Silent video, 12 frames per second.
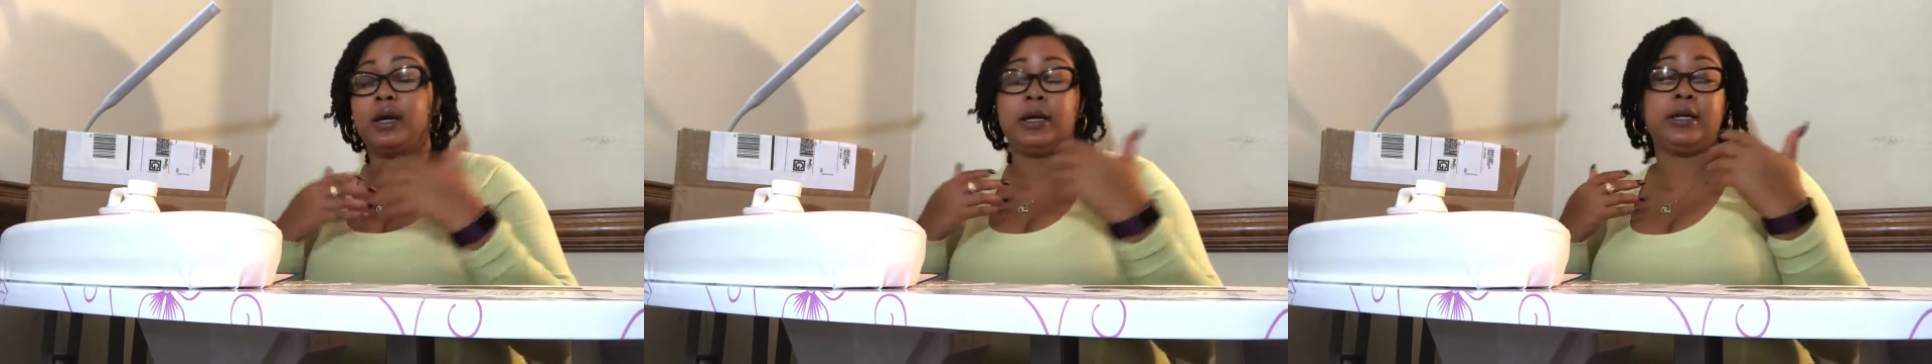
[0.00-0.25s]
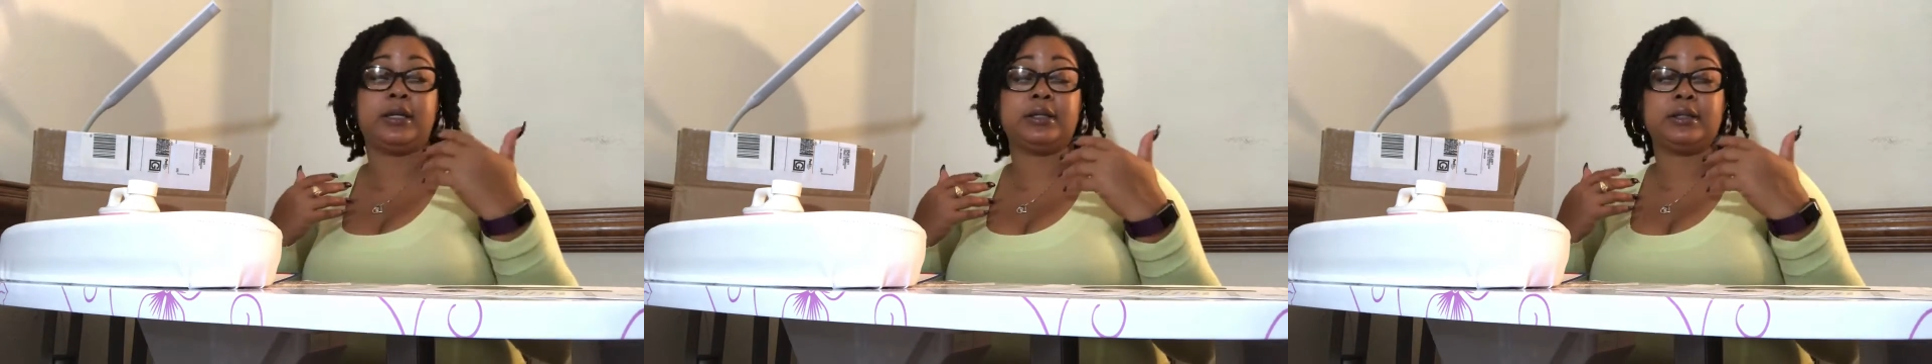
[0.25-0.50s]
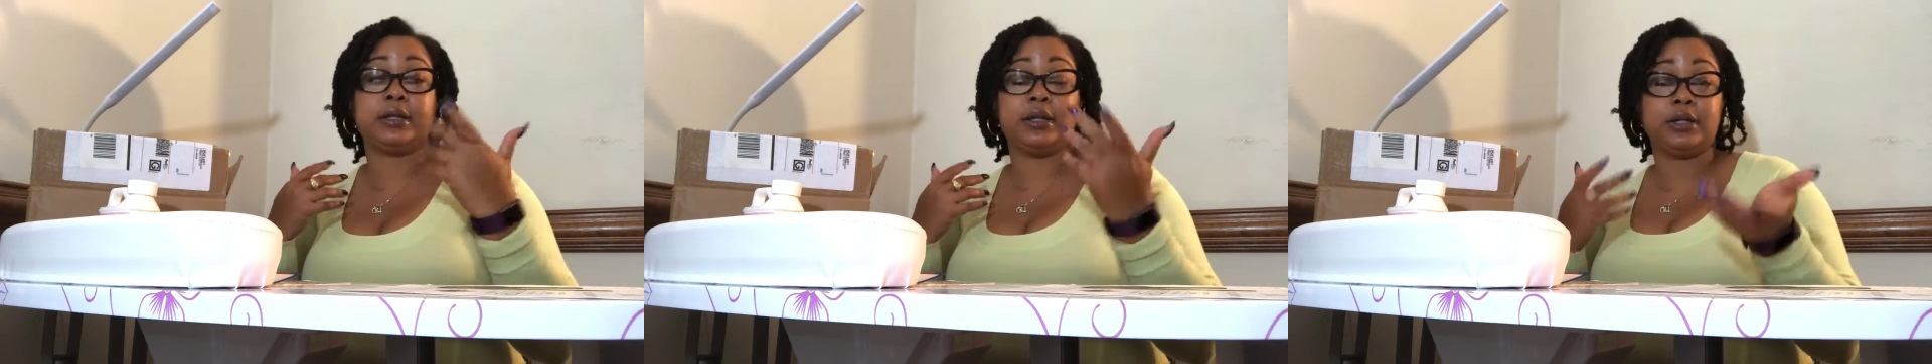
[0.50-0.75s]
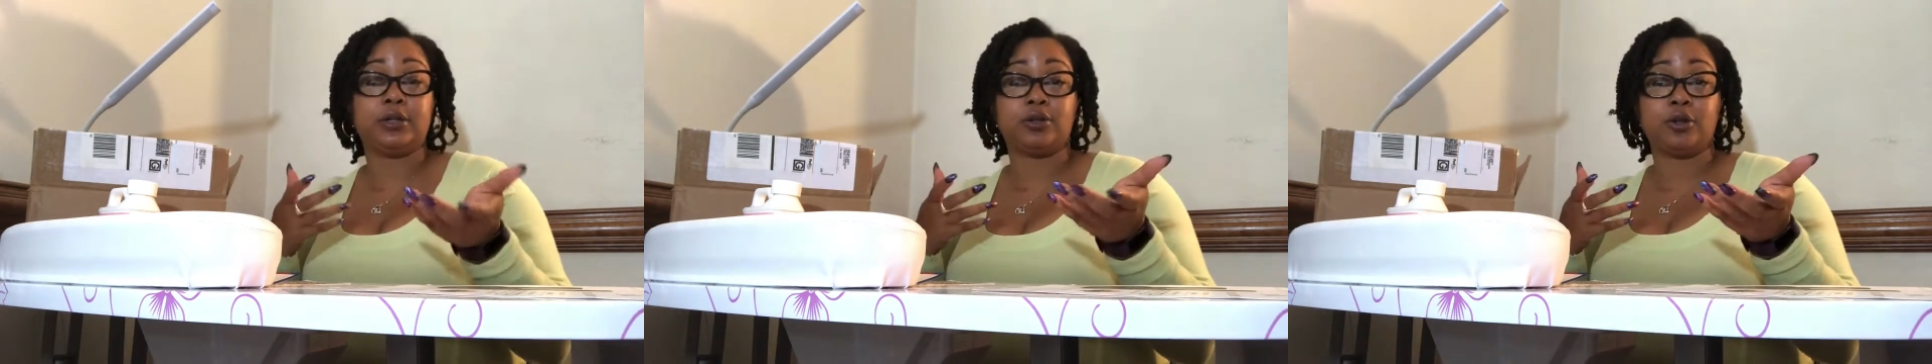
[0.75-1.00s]
It is an
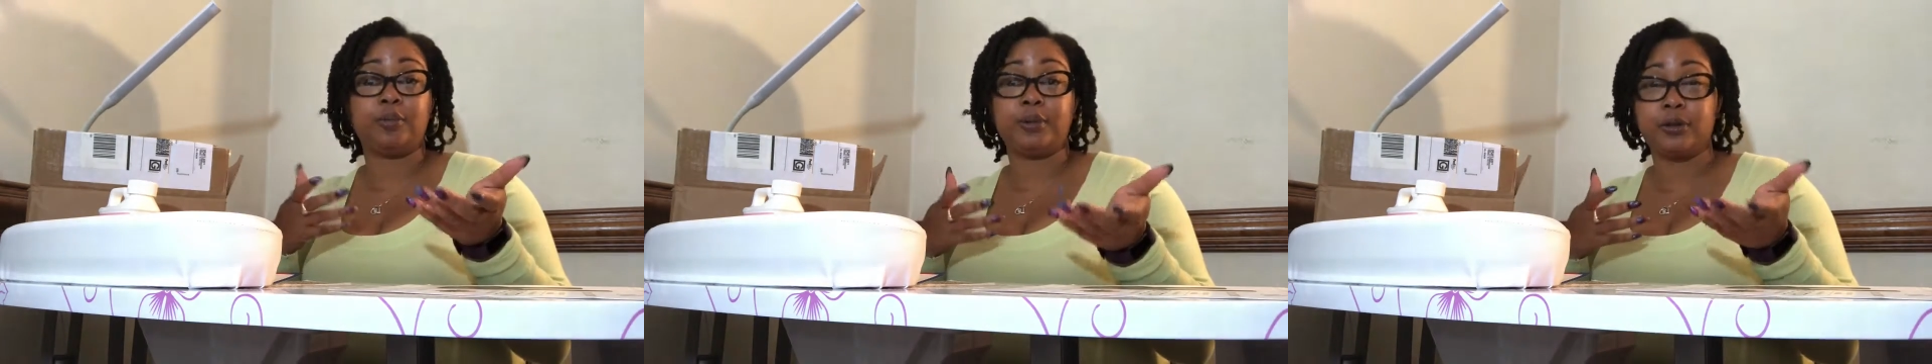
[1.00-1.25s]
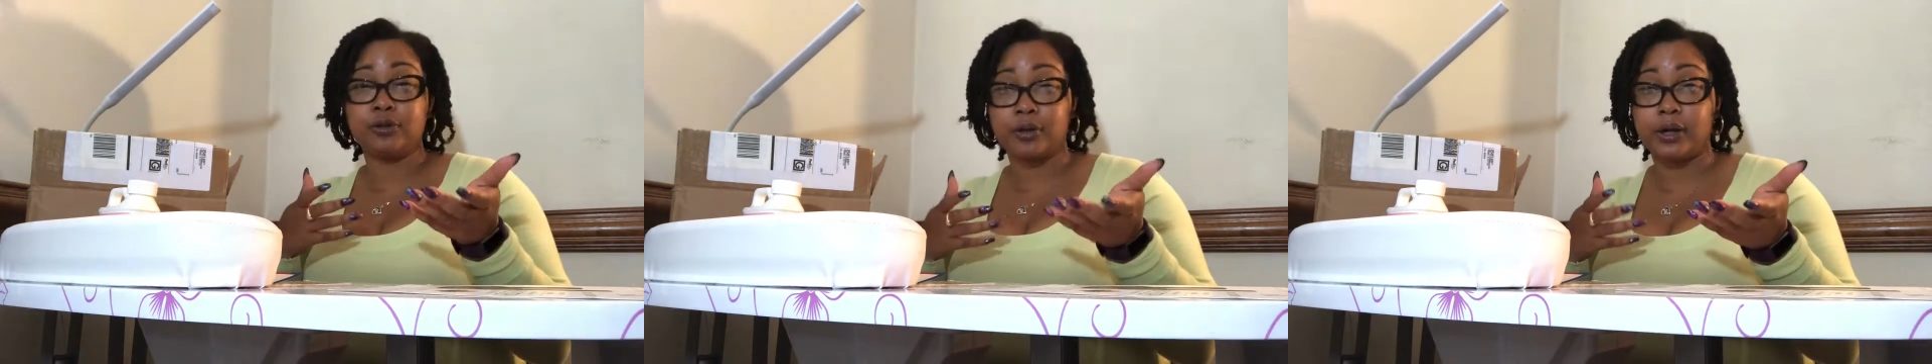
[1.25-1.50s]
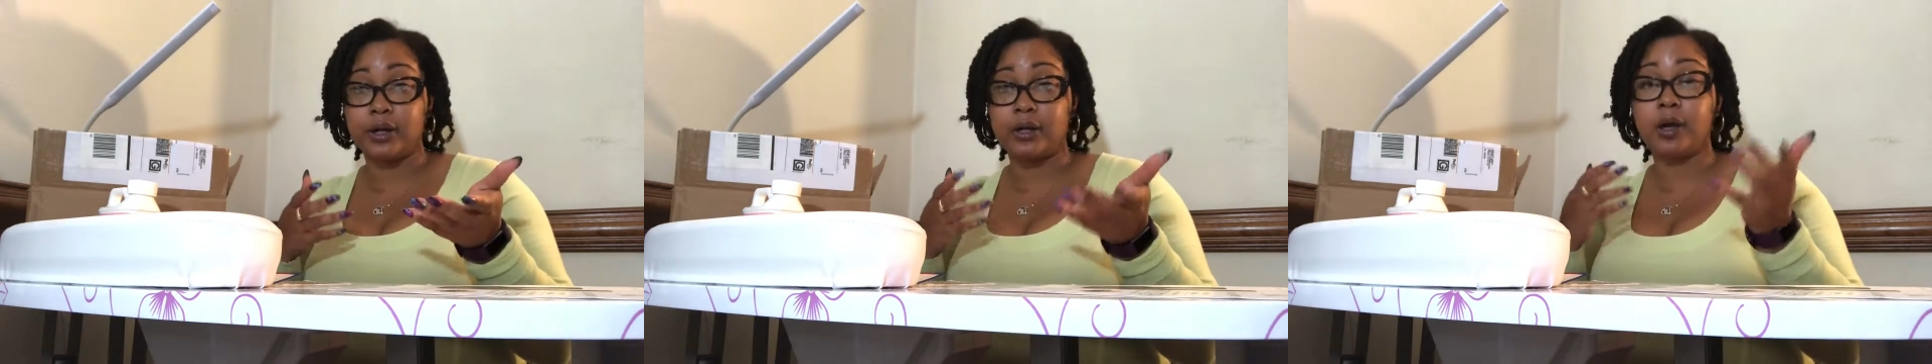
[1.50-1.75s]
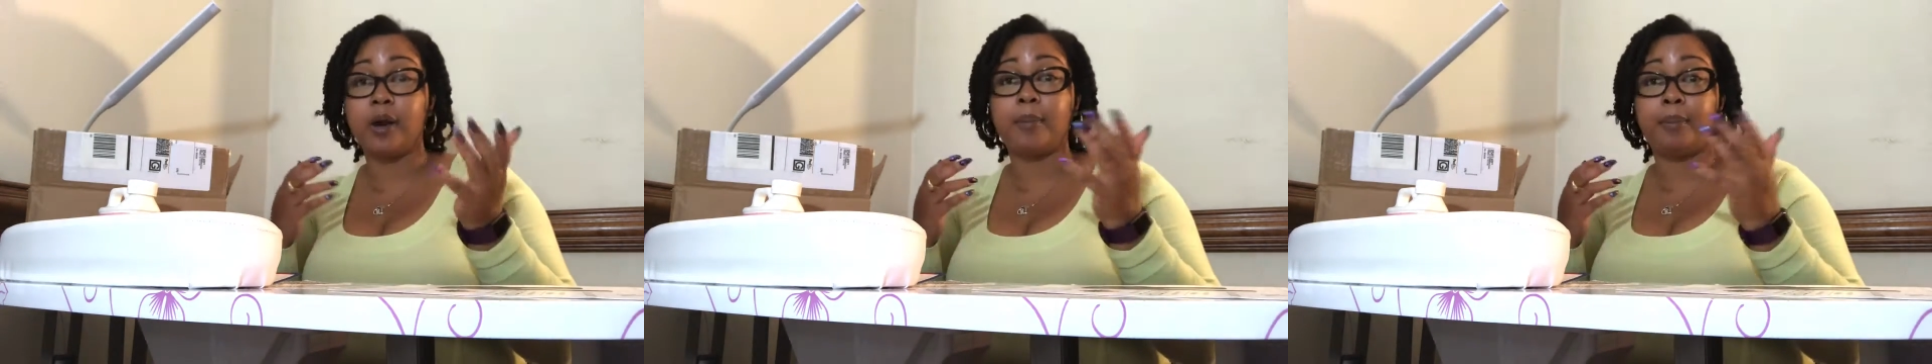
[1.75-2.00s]
interpenetrating
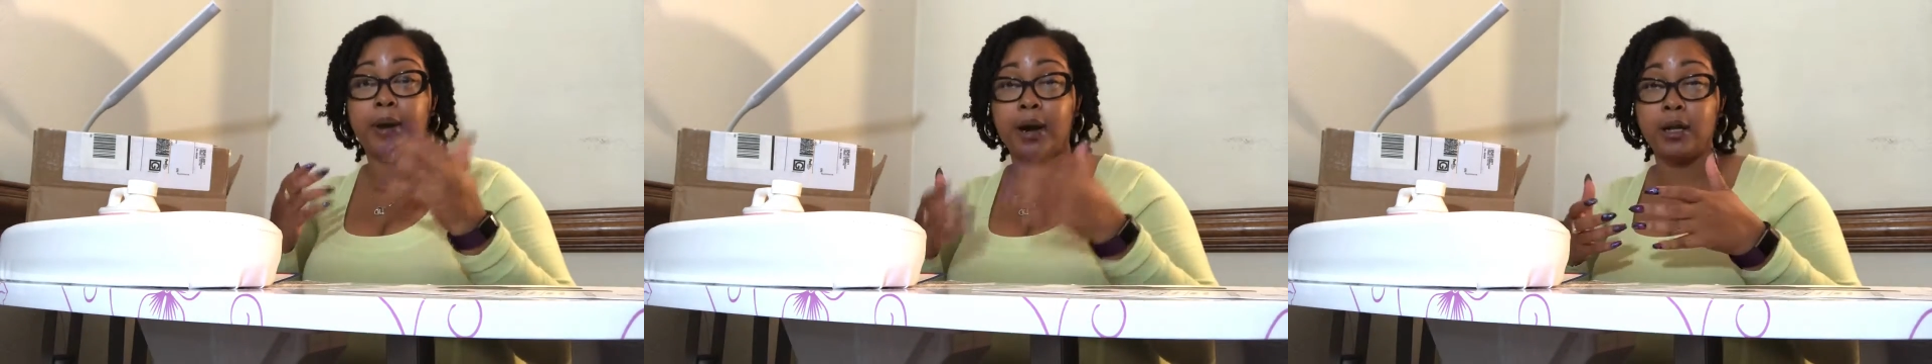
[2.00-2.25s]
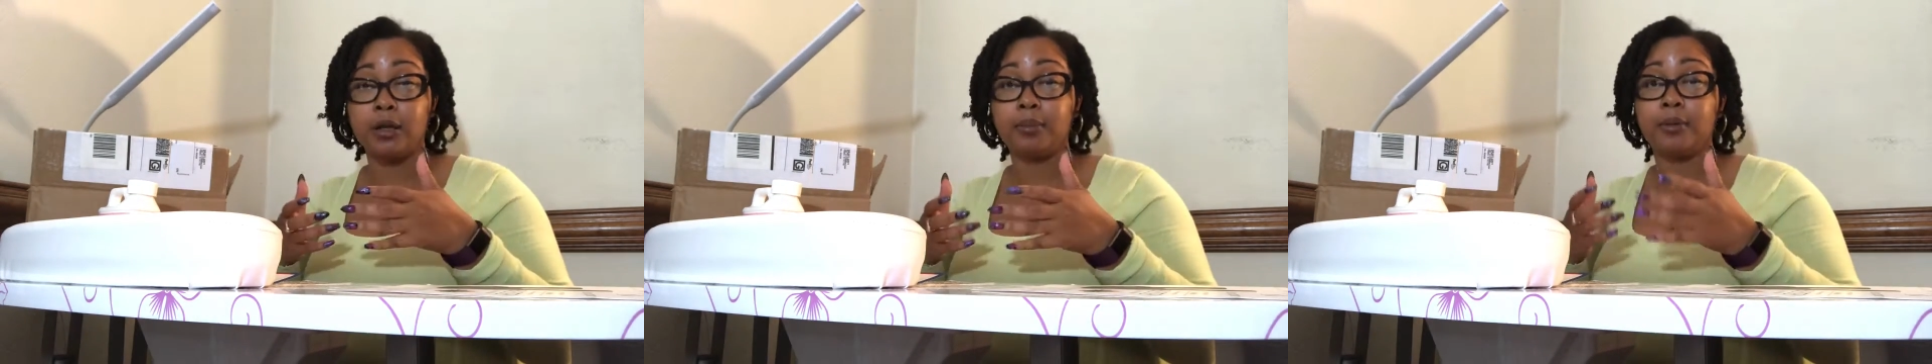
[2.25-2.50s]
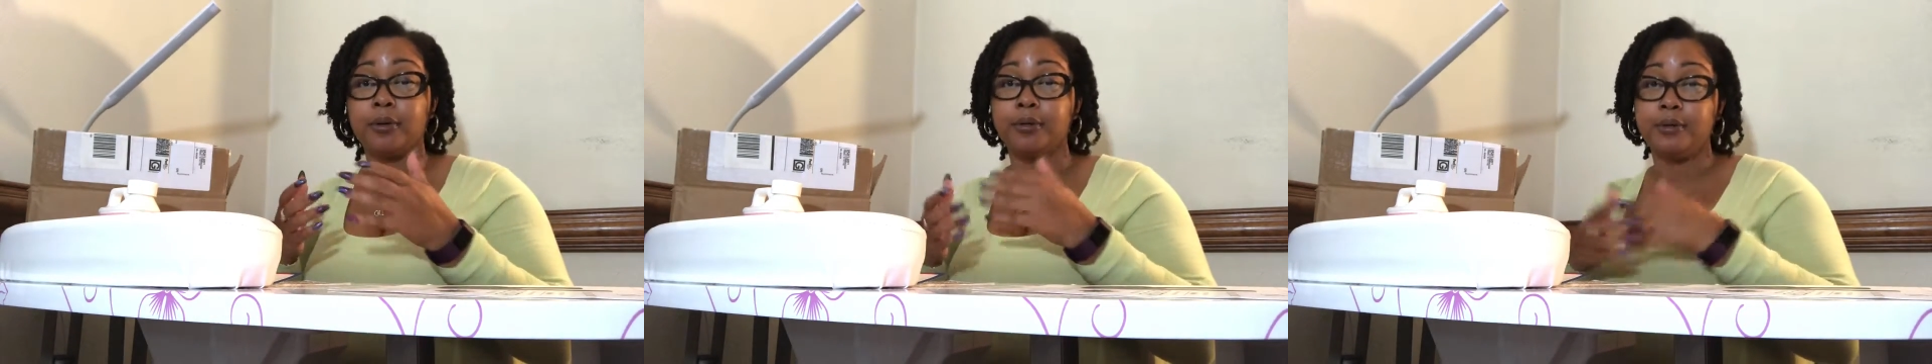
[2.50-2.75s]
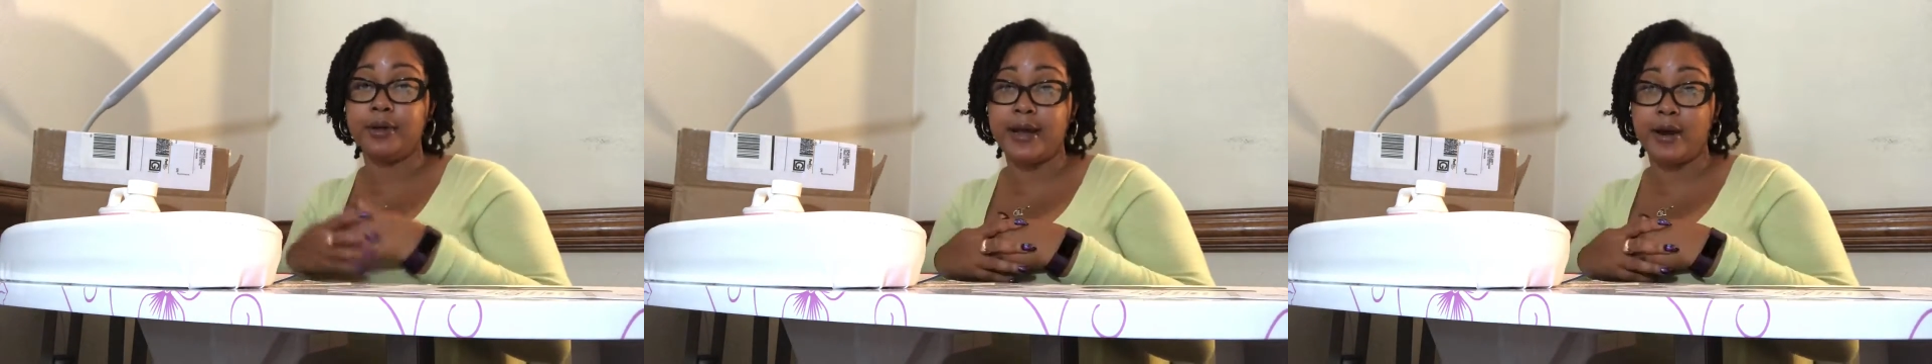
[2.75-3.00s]
polymer
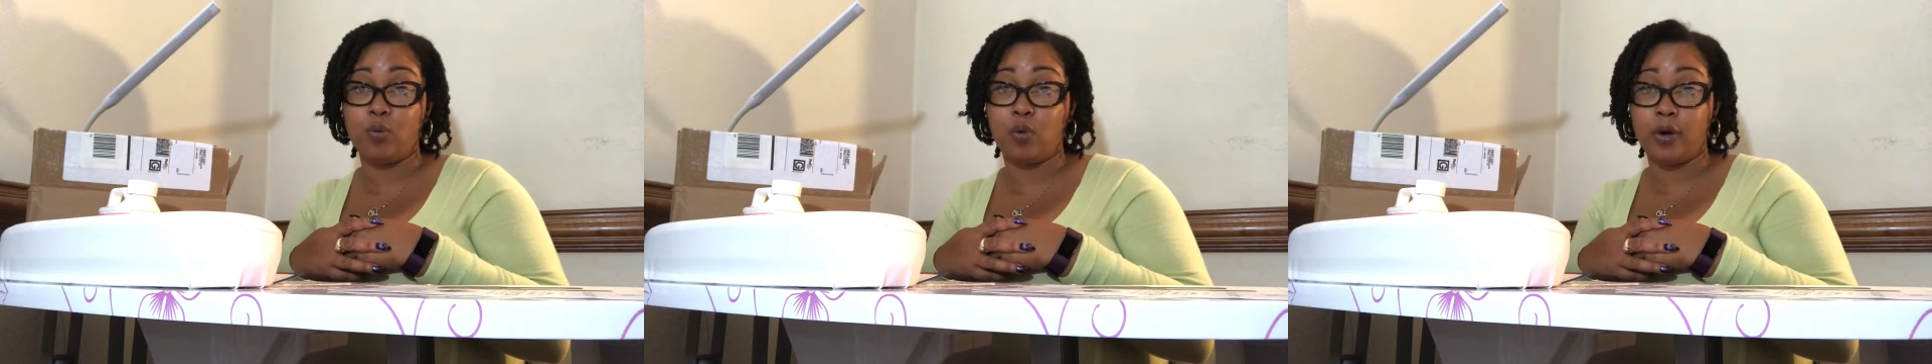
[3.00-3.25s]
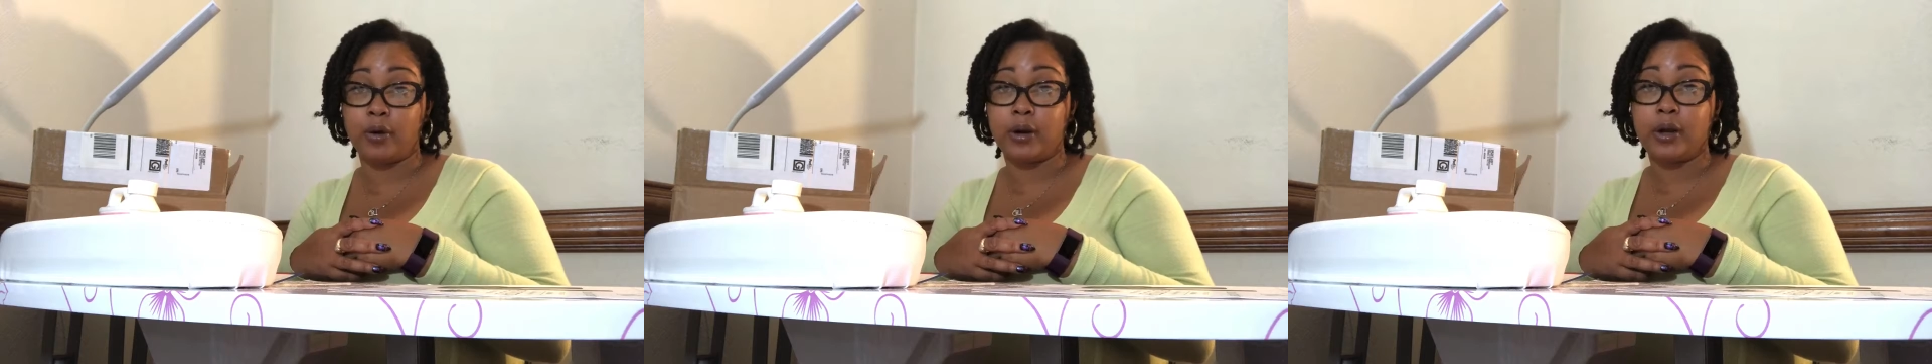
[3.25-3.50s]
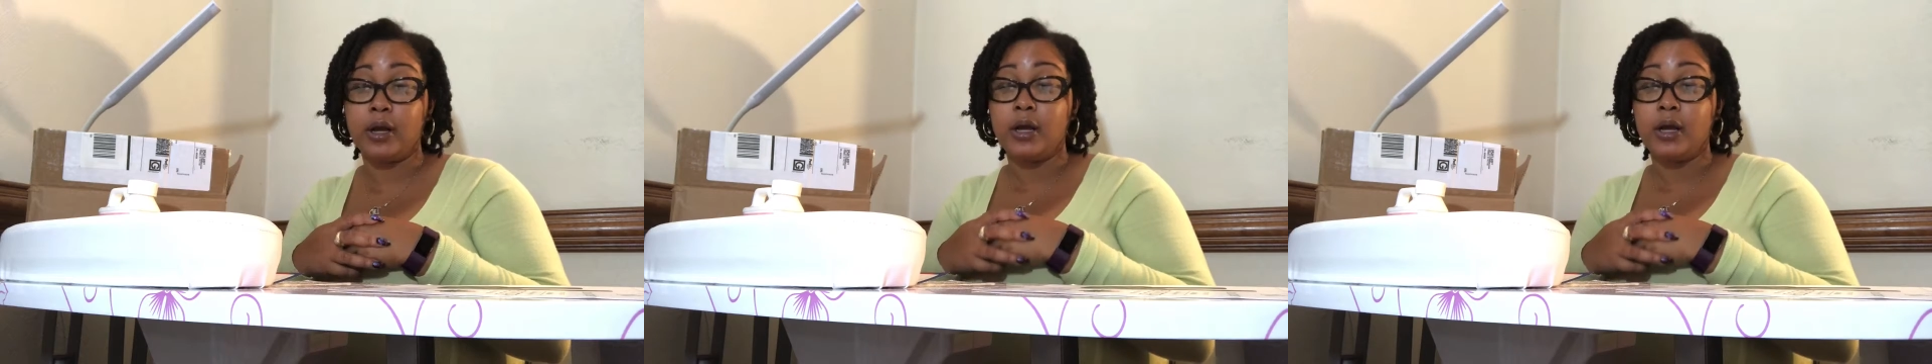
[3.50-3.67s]
network.